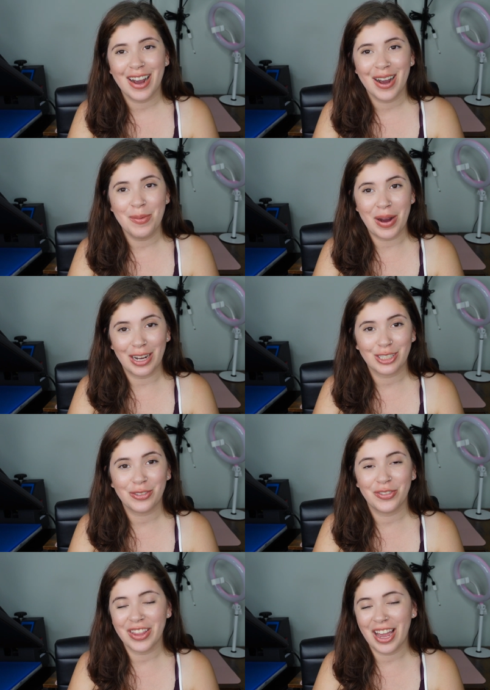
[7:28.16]
a
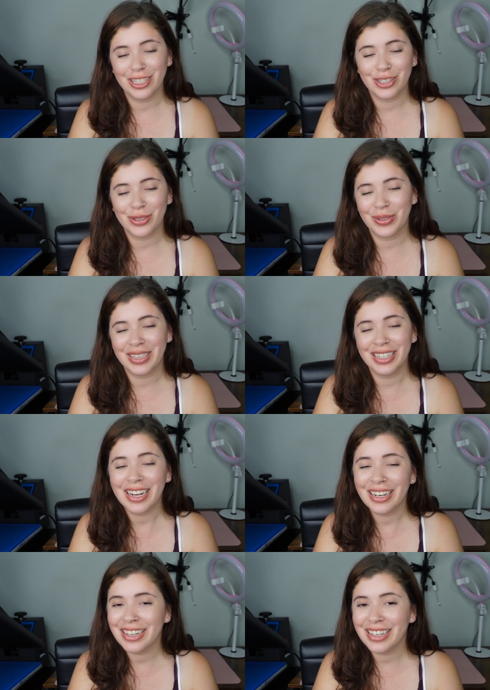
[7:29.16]
box for that so click
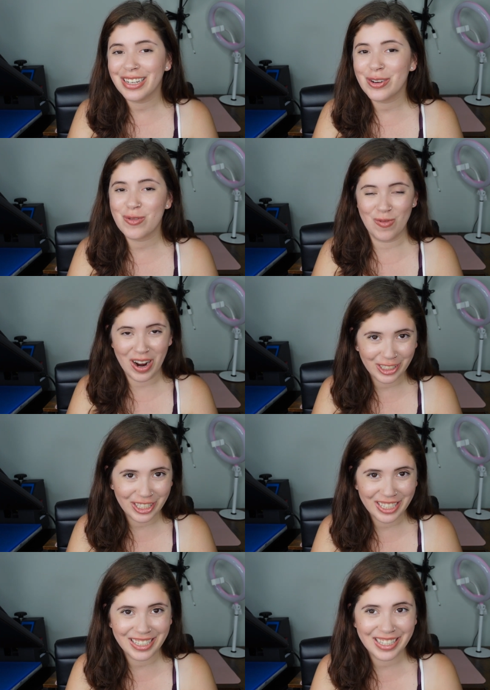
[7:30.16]
on it
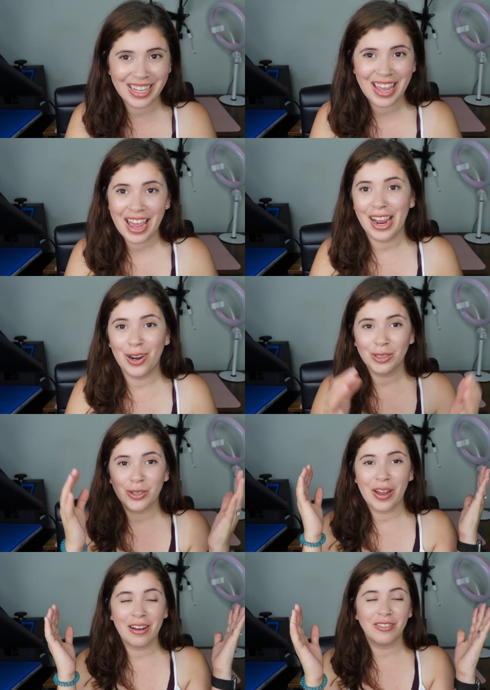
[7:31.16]
watch it I
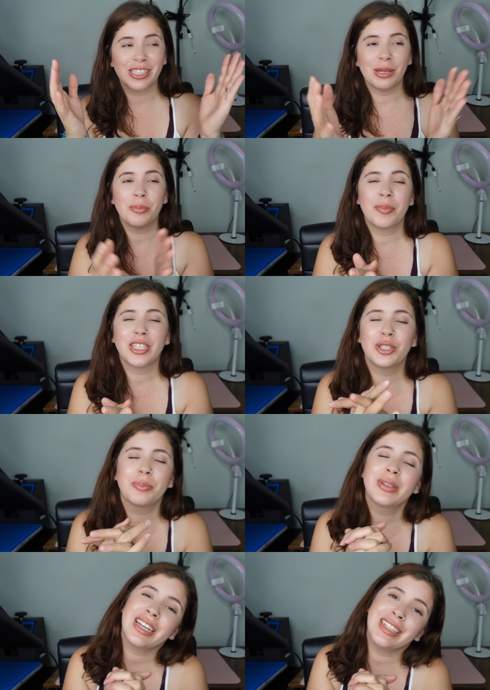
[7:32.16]
also have a sublimation
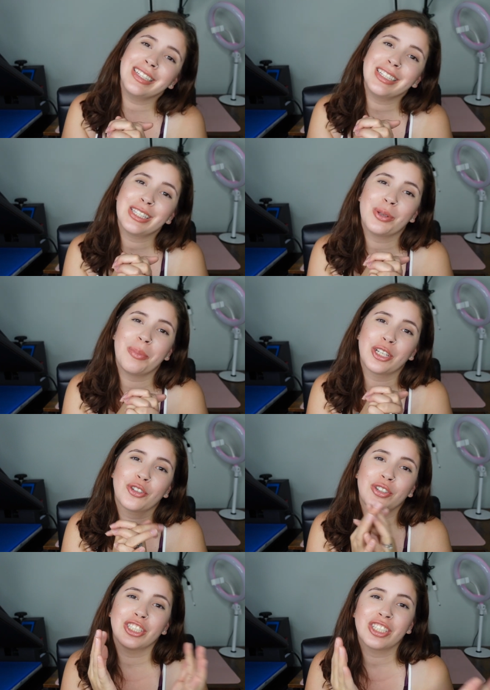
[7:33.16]
playlist so make
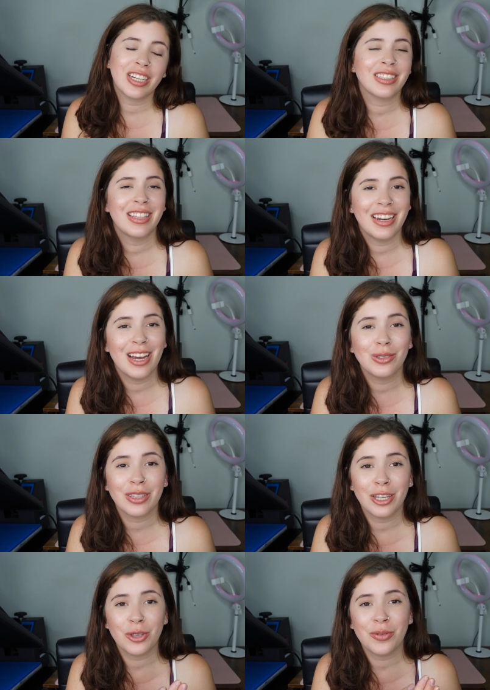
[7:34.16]
sure to check that out
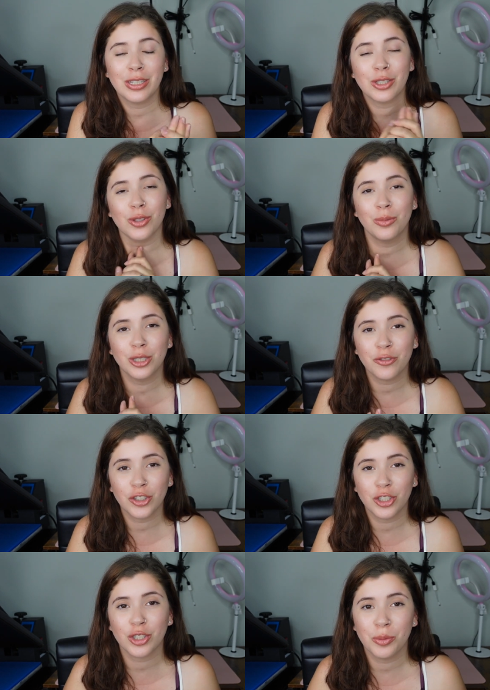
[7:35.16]
thank you guys so much for
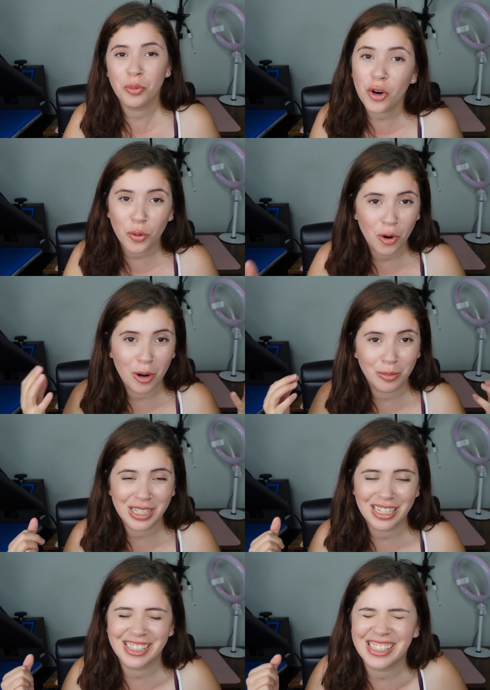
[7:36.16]
your support we're
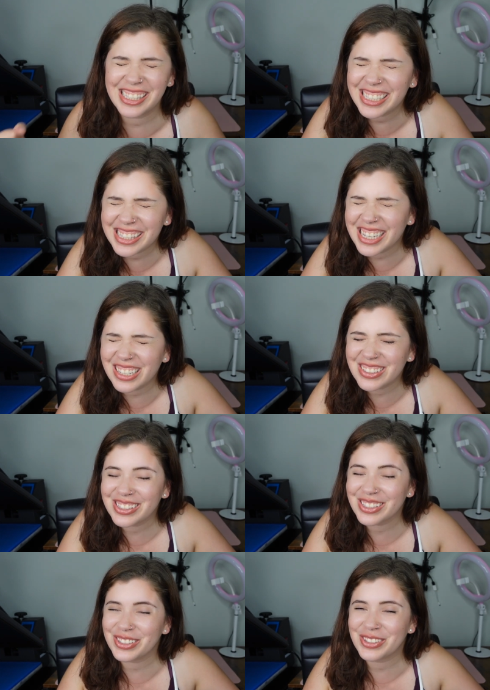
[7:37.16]
almost at
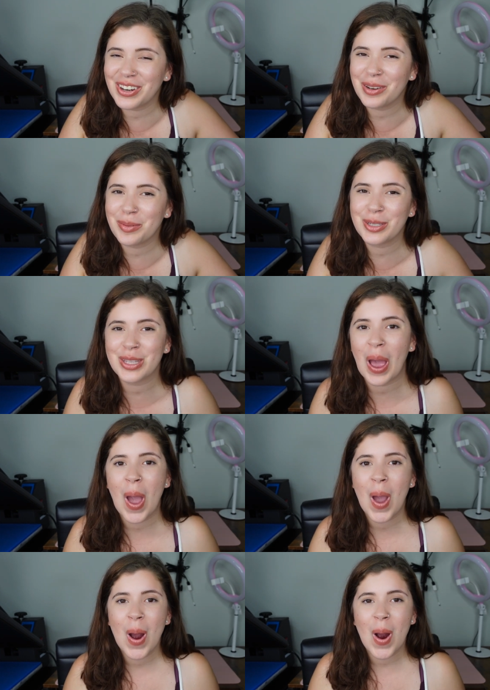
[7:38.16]
6,000 subscribers
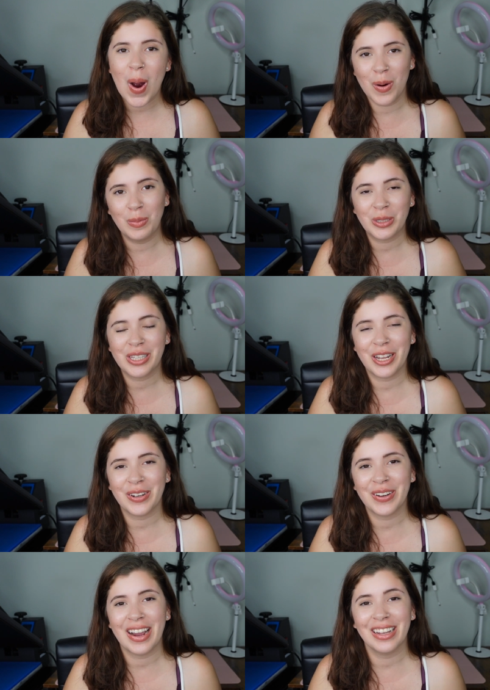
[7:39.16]
almost there